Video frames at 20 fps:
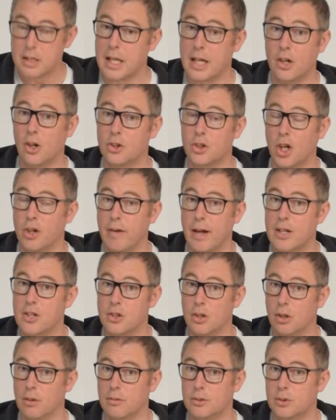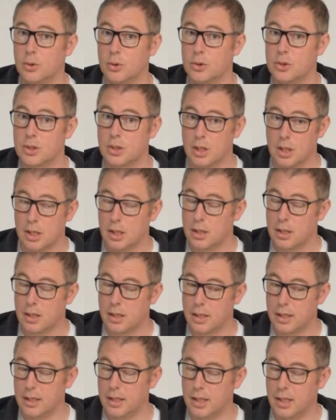They're not directional, of course,
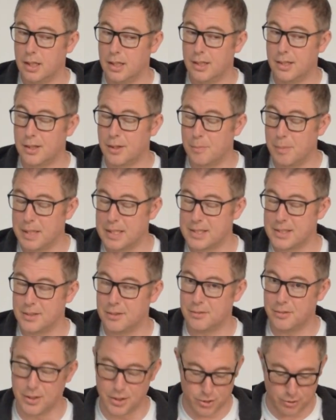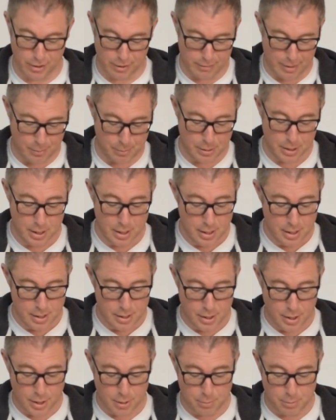the bits of shrink wrap.
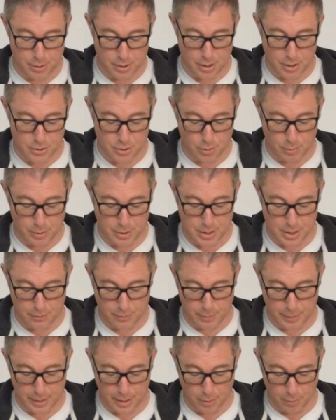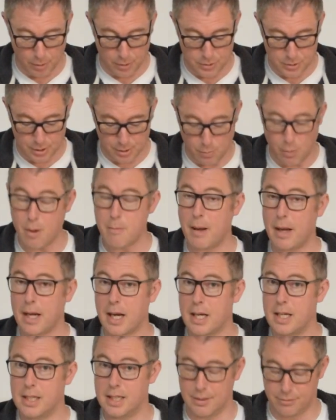You can put those on whichever way you want. It won't
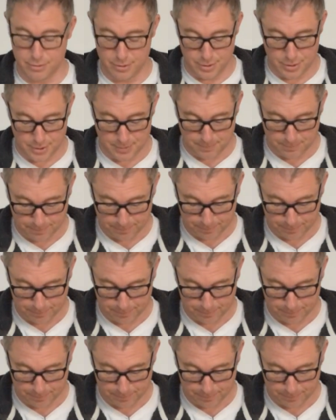make any difference.